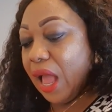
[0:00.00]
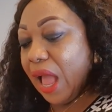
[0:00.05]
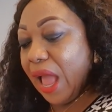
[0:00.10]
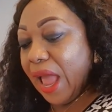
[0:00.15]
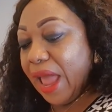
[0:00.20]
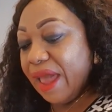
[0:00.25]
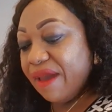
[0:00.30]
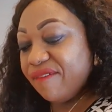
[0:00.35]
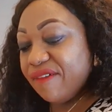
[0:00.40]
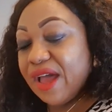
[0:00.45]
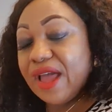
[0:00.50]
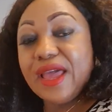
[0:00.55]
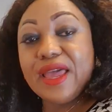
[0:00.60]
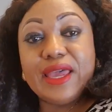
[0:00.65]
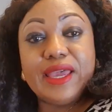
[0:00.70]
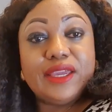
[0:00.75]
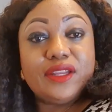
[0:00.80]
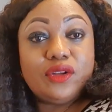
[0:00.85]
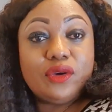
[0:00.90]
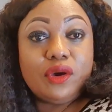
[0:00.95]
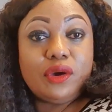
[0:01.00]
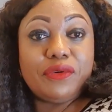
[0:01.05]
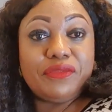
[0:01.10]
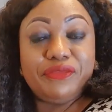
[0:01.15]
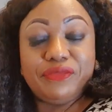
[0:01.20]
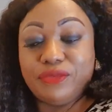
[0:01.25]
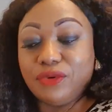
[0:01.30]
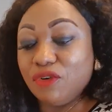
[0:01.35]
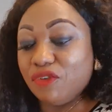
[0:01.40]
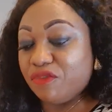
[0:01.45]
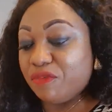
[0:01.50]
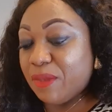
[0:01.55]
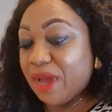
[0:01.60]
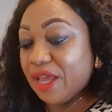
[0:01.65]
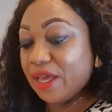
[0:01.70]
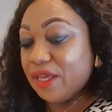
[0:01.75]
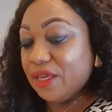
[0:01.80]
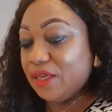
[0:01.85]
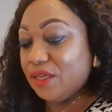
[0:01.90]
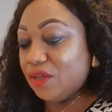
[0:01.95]
I ever heard of
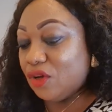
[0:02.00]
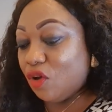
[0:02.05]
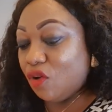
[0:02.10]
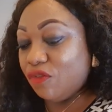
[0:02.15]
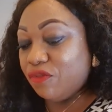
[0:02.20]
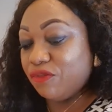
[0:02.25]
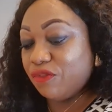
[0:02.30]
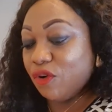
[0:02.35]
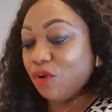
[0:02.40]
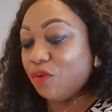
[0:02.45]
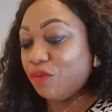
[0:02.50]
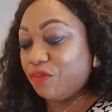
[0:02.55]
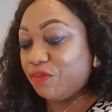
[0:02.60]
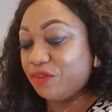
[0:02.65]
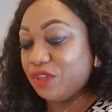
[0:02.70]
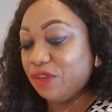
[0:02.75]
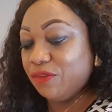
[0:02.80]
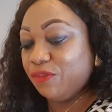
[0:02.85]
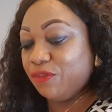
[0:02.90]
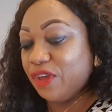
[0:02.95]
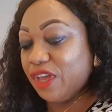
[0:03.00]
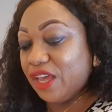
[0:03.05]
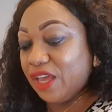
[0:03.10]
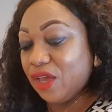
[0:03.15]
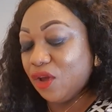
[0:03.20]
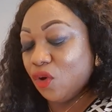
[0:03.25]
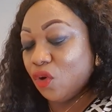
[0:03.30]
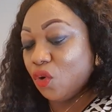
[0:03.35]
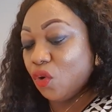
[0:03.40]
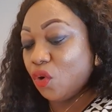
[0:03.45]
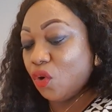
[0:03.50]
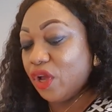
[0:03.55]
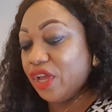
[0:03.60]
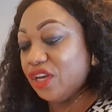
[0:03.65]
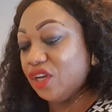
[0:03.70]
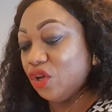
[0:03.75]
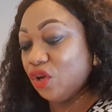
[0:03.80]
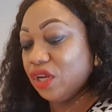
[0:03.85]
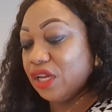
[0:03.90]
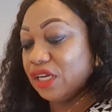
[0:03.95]
IFE or
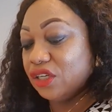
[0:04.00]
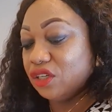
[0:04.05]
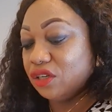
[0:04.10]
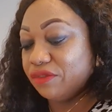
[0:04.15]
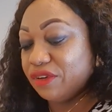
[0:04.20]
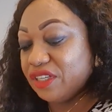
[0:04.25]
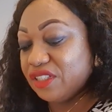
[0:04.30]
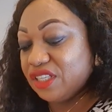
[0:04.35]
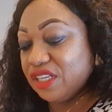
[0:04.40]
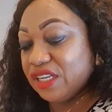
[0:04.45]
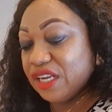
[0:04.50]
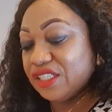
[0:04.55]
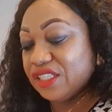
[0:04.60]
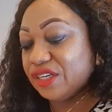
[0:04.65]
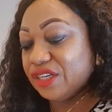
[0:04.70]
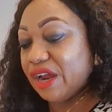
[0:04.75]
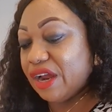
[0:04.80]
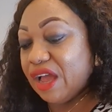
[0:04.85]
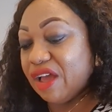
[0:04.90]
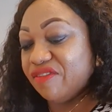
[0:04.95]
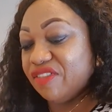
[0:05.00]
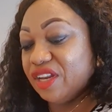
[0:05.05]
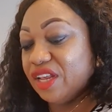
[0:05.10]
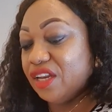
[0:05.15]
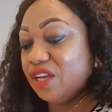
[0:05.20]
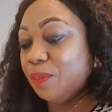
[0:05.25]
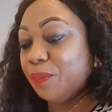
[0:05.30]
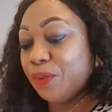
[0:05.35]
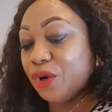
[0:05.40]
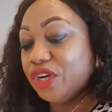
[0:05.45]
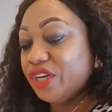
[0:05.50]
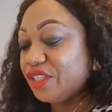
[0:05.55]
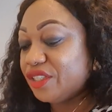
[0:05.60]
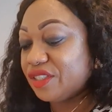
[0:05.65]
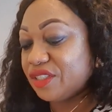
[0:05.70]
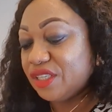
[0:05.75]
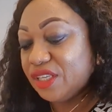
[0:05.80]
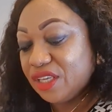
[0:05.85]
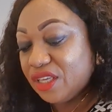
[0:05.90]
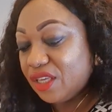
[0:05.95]
any other university in Nigeria having any
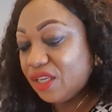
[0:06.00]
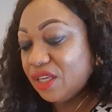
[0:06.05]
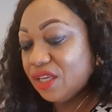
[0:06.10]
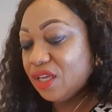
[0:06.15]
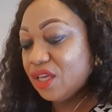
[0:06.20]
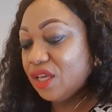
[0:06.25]
policy